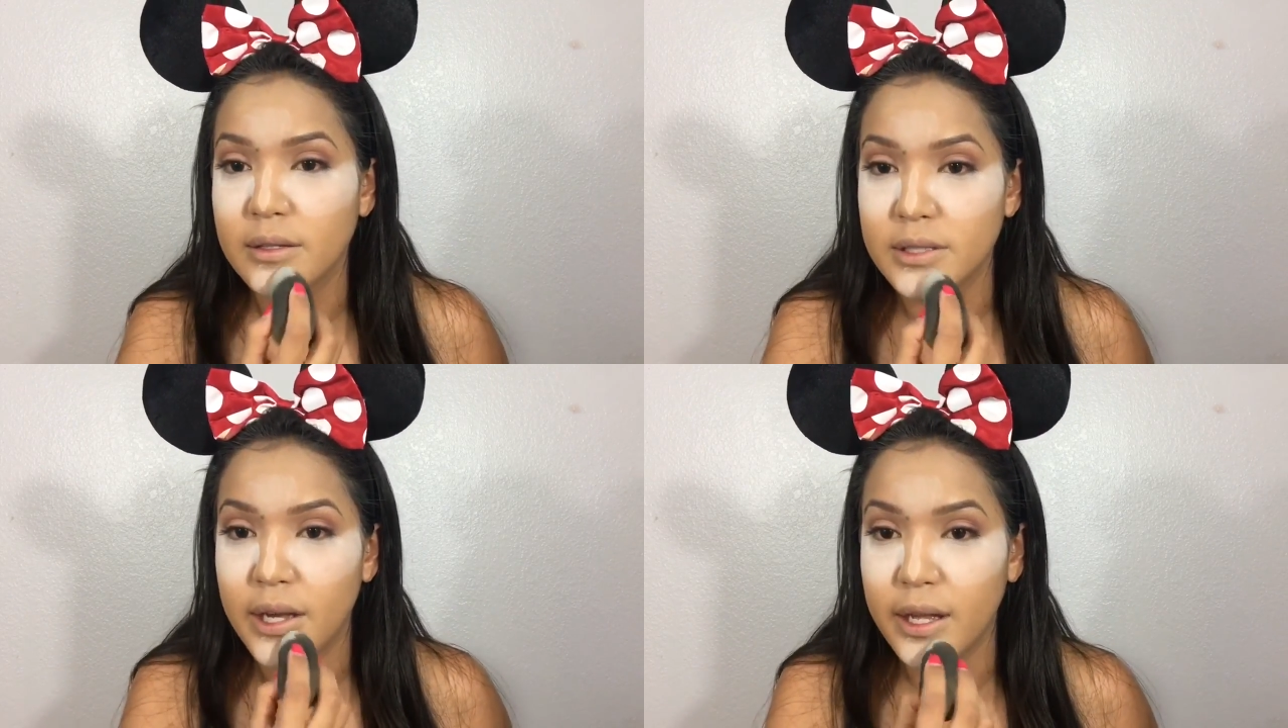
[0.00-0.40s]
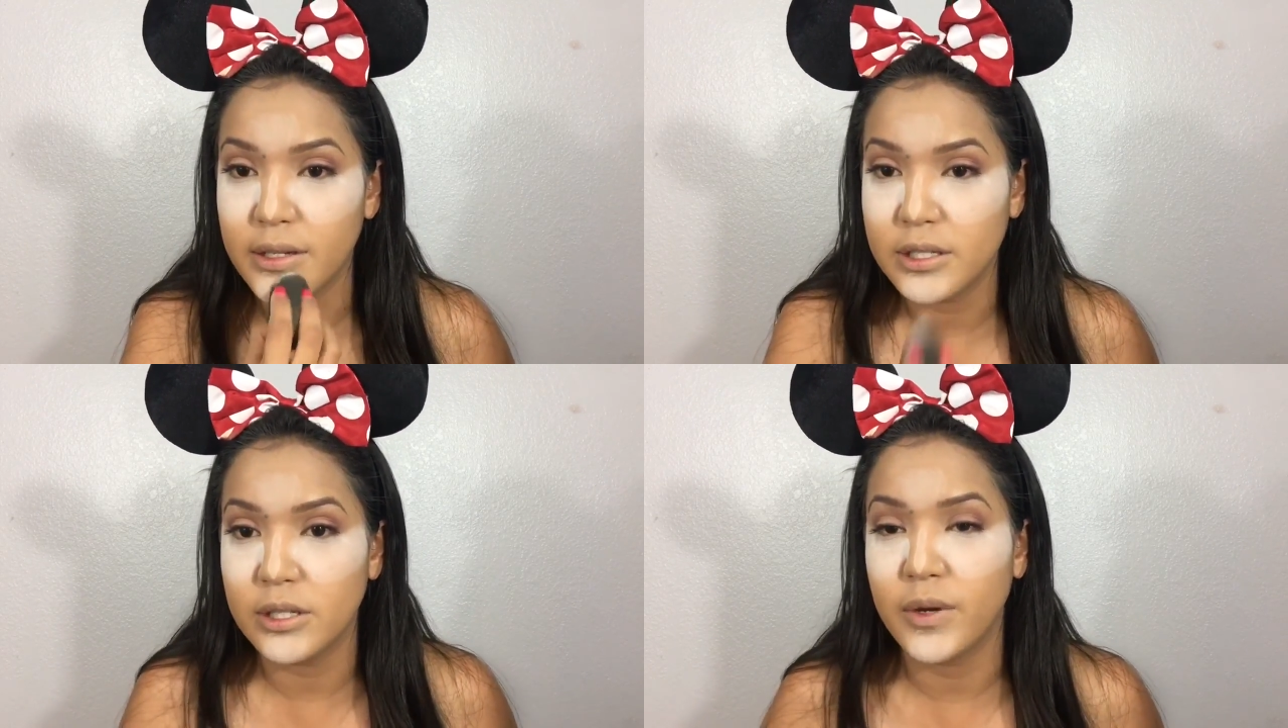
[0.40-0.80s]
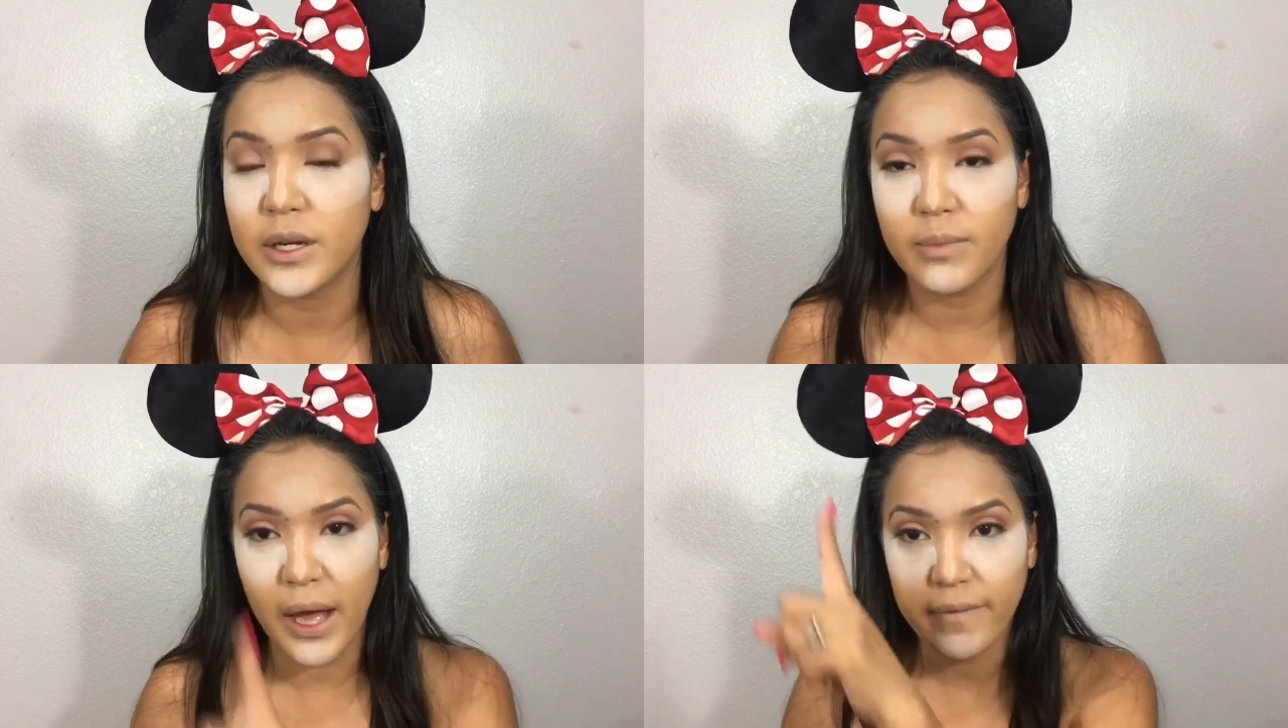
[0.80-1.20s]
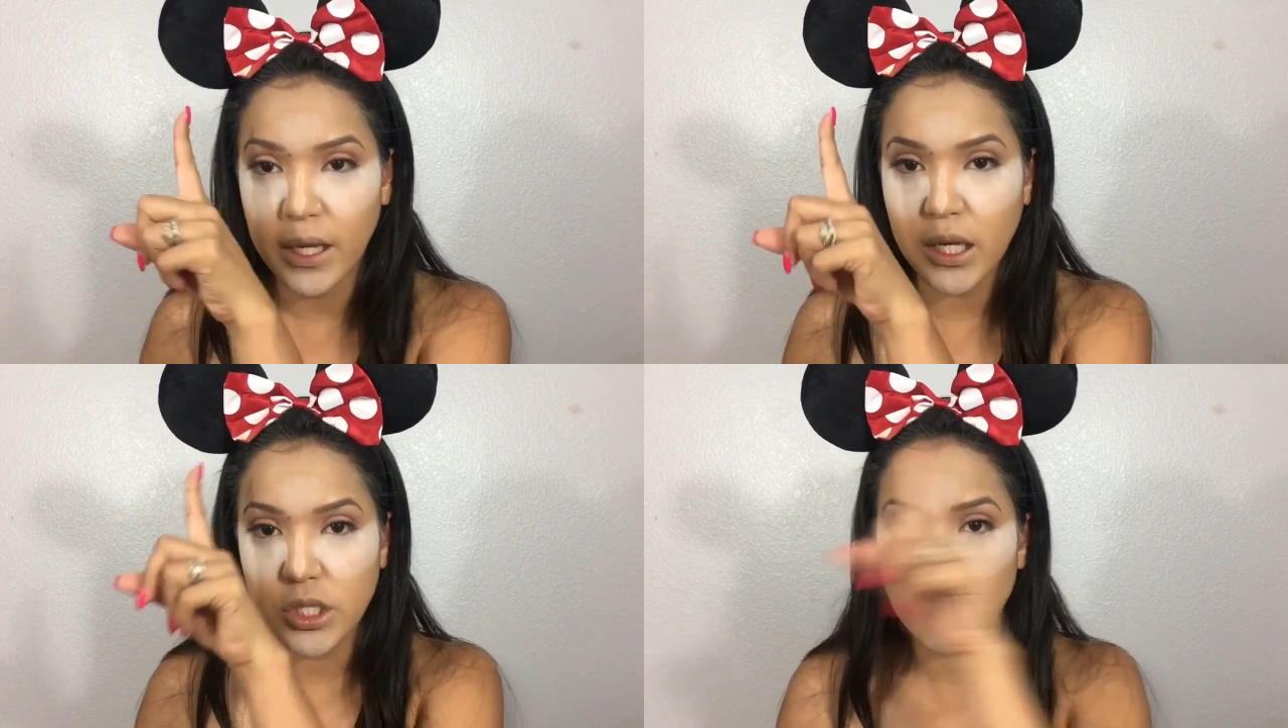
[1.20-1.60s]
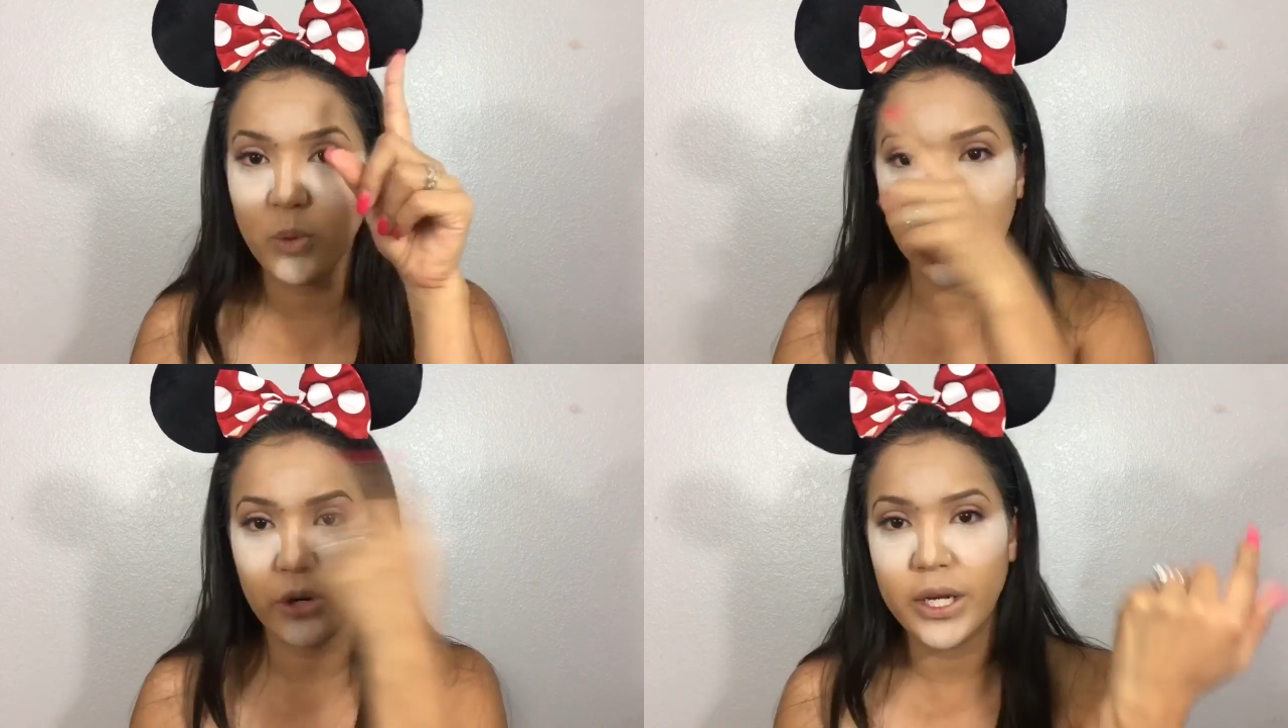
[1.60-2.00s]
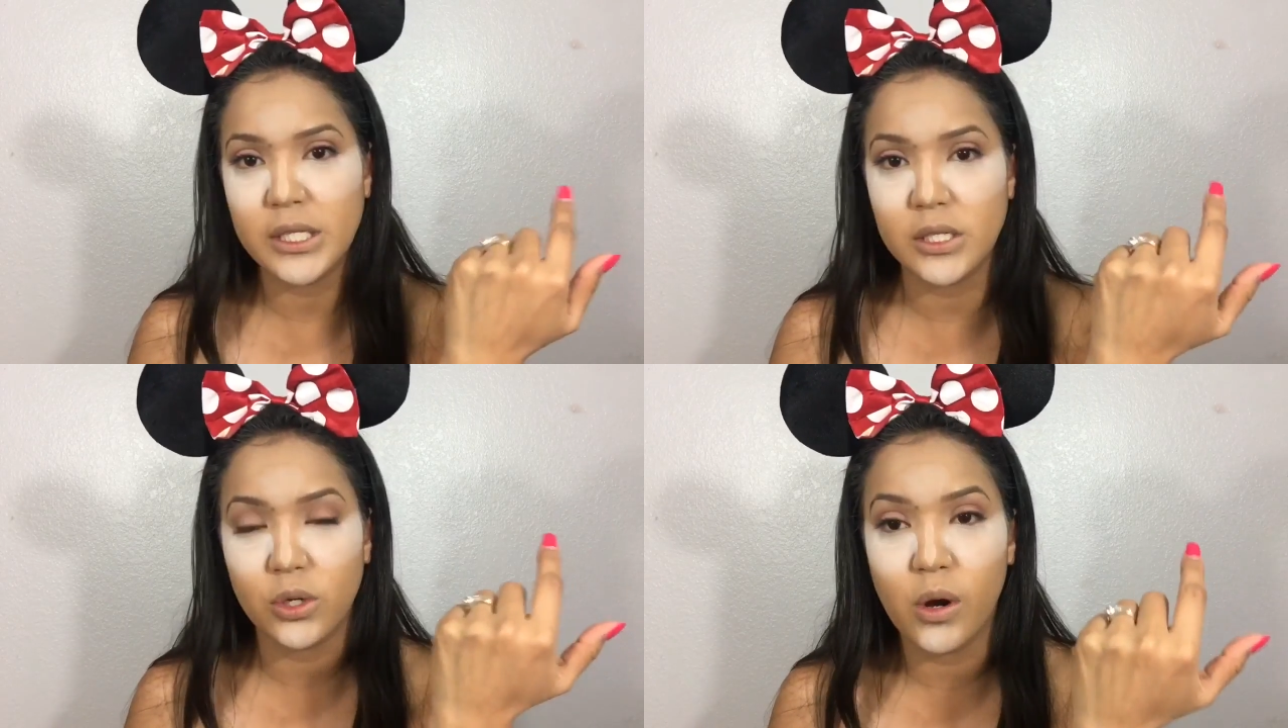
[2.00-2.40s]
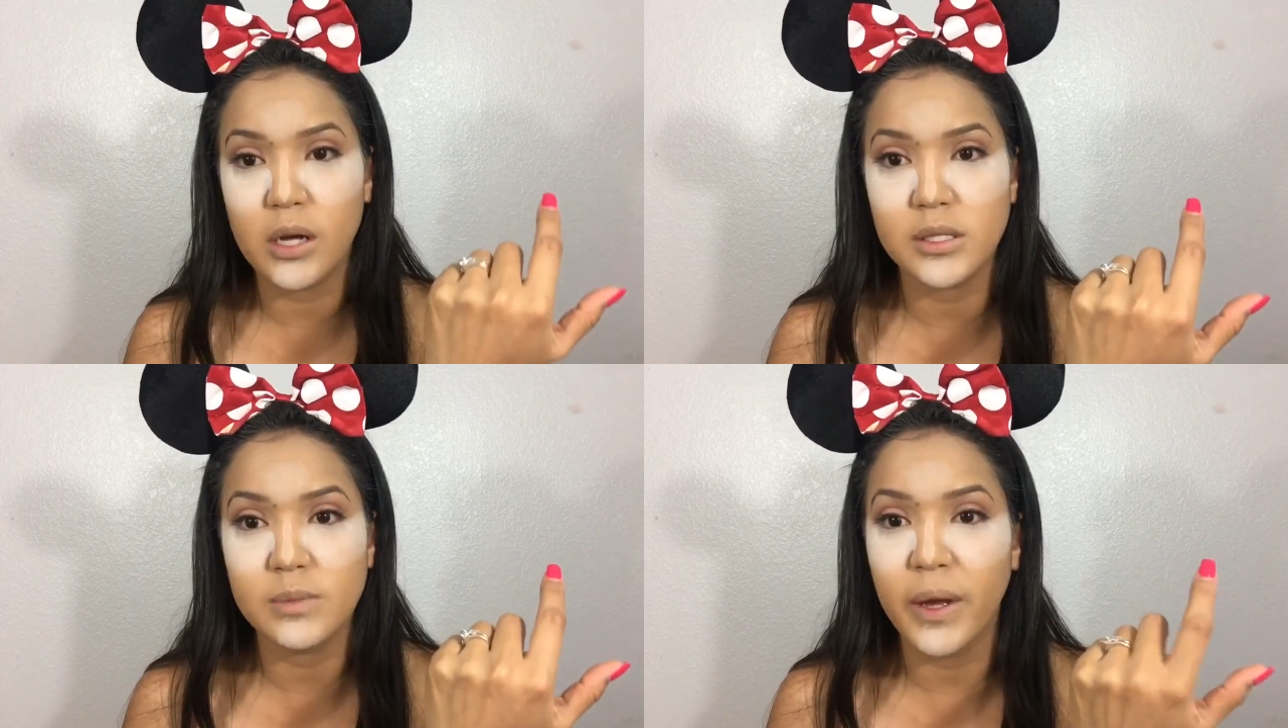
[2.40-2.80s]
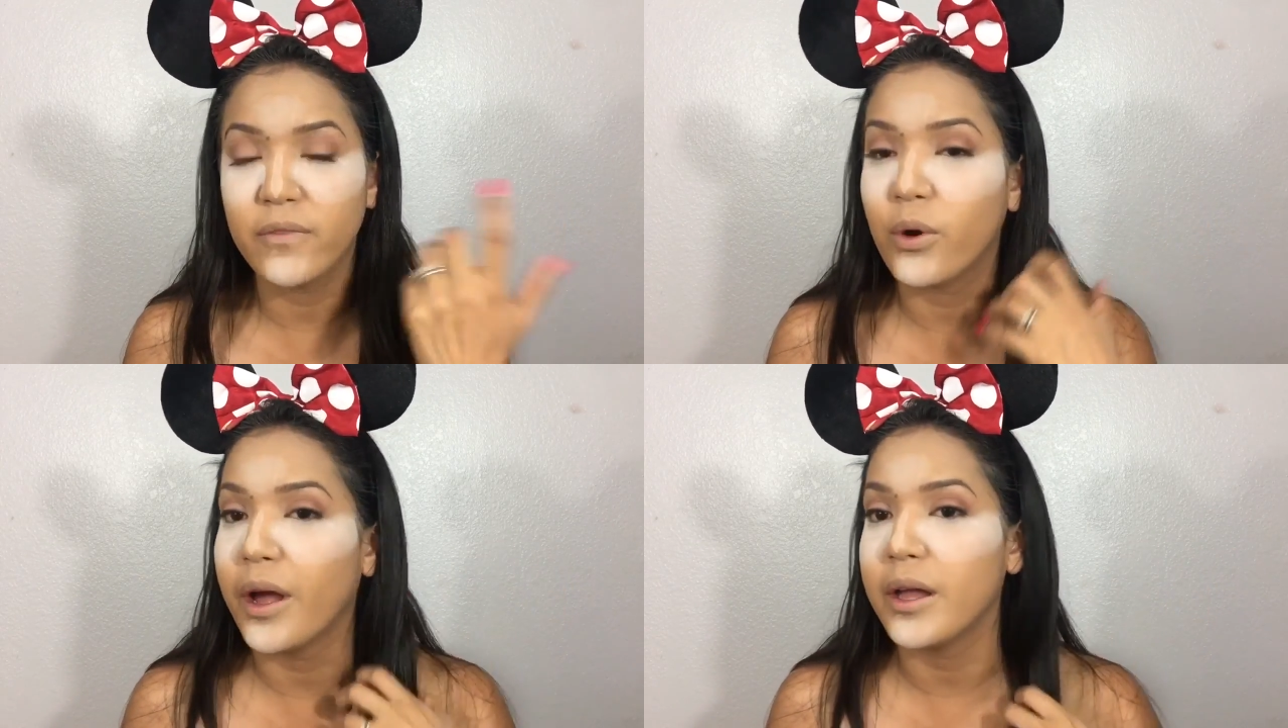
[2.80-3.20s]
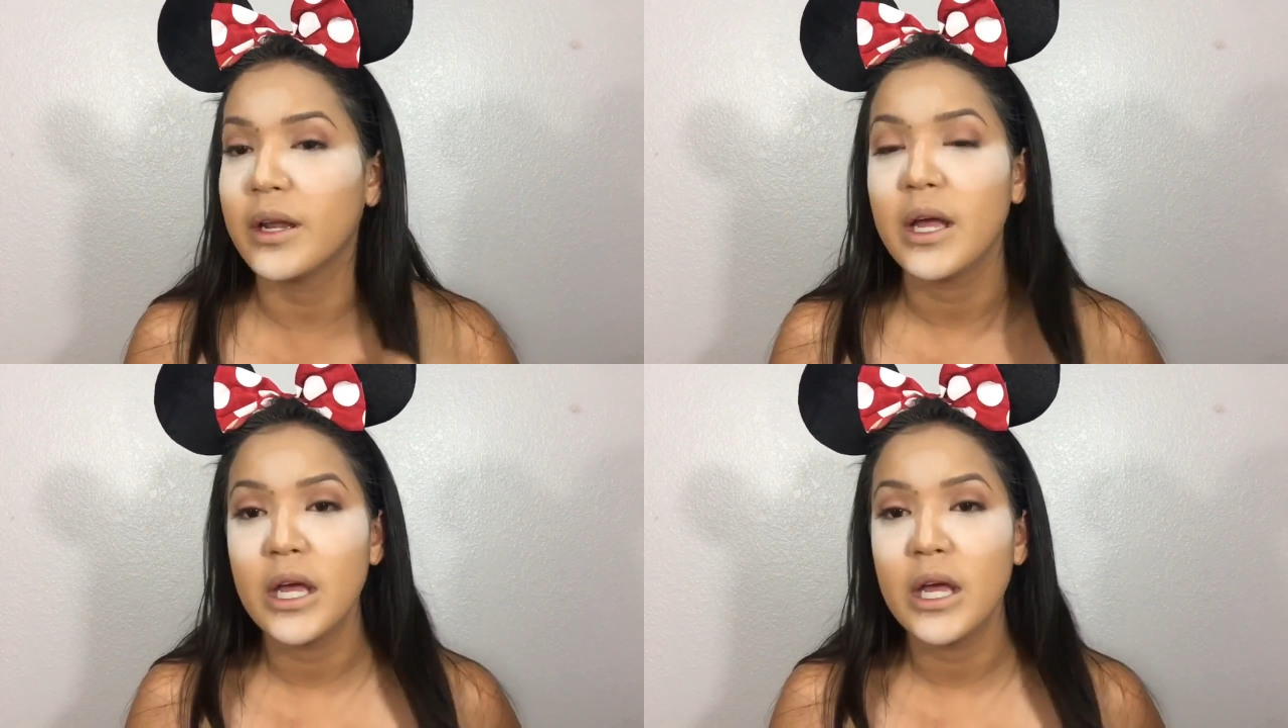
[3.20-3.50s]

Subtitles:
tend to end up having so many creases across my forehead.